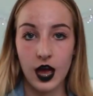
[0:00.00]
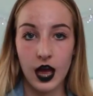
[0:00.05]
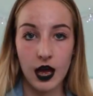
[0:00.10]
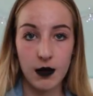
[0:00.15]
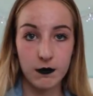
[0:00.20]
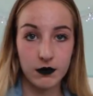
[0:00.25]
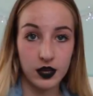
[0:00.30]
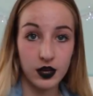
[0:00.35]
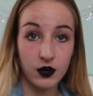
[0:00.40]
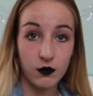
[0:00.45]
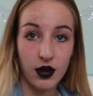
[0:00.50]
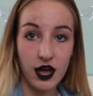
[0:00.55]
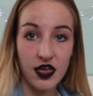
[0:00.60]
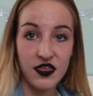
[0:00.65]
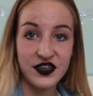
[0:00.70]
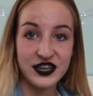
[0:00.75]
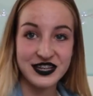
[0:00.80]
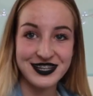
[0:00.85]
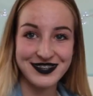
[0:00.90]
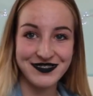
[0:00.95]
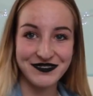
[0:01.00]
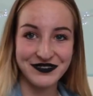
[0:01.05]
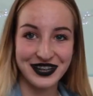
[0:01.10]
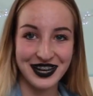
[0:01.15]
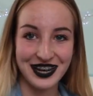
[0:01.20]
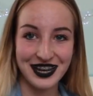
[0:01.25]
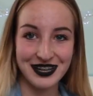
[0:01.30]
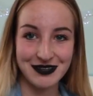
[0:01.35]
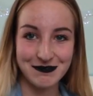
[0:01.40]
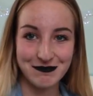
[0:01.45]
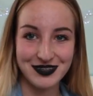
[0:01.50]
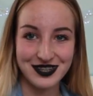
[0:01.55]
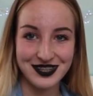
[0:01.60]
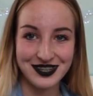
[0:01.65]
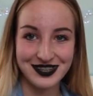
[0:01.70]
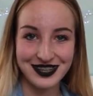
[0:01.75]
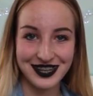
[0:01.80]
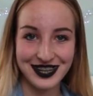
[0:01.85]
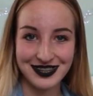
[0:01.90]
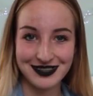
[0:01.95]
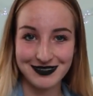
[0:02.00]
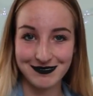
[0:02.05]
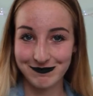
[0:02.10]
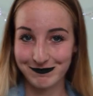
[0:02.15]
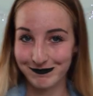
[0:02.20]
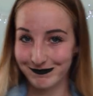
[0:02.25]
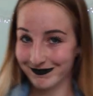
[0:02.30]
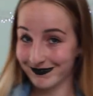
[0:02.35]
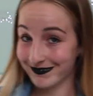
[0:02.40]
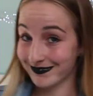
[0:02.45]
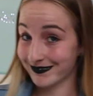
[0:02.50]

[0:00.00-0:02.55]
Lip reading: gonna wear this for Amsterdam.